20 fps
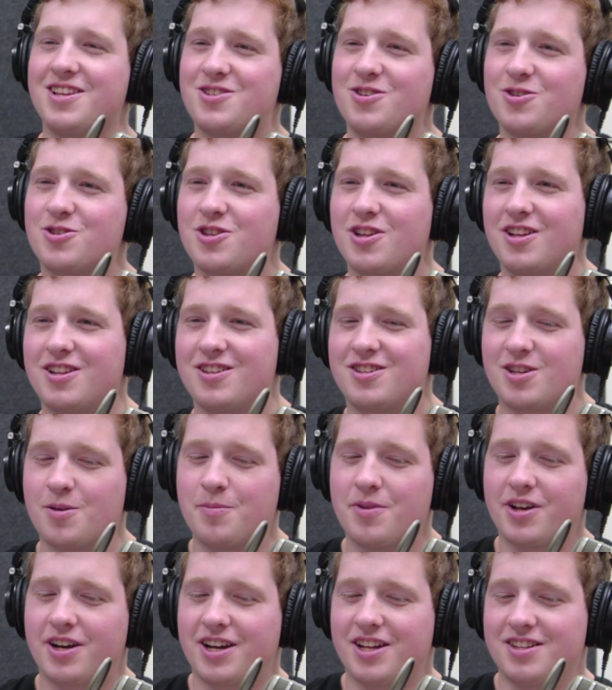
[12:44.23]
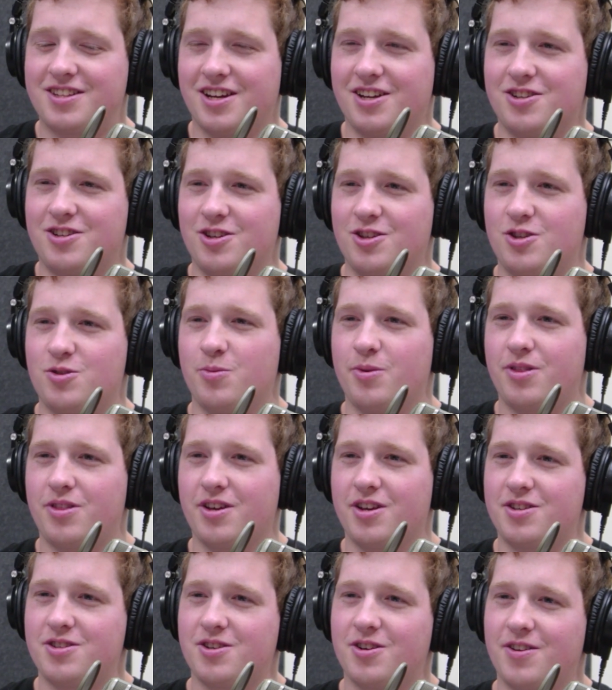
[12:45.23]
and so some of the contentions with
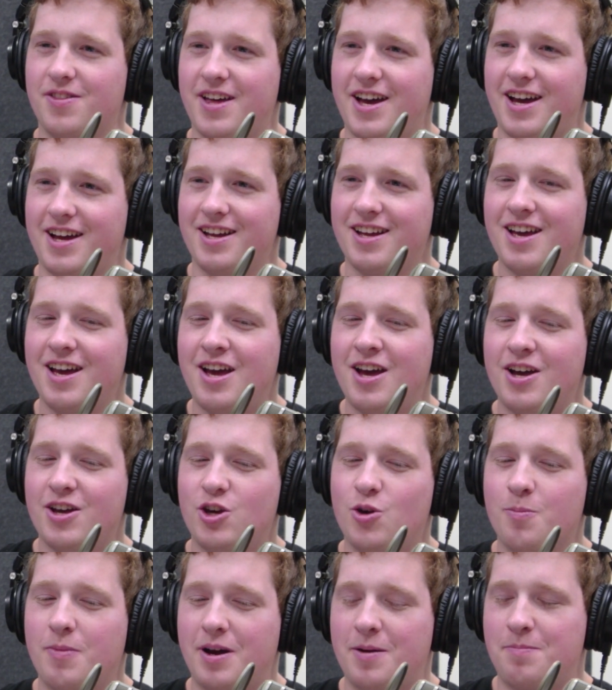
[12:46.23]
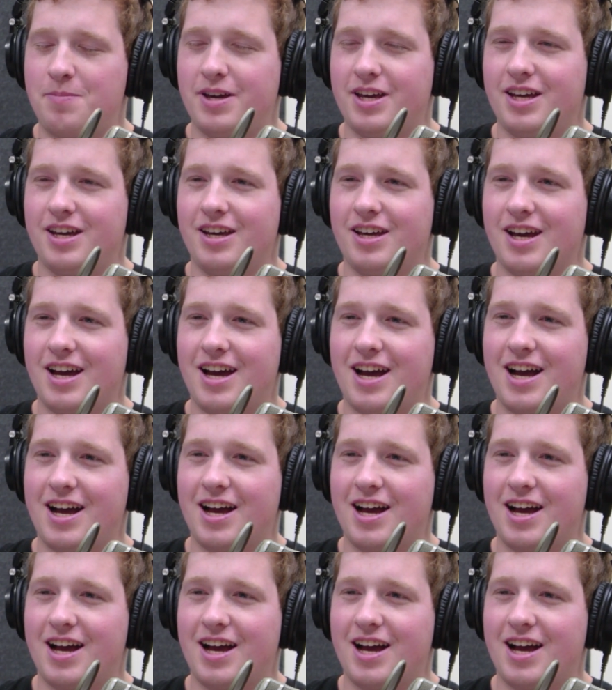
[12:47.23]
this are that you might be,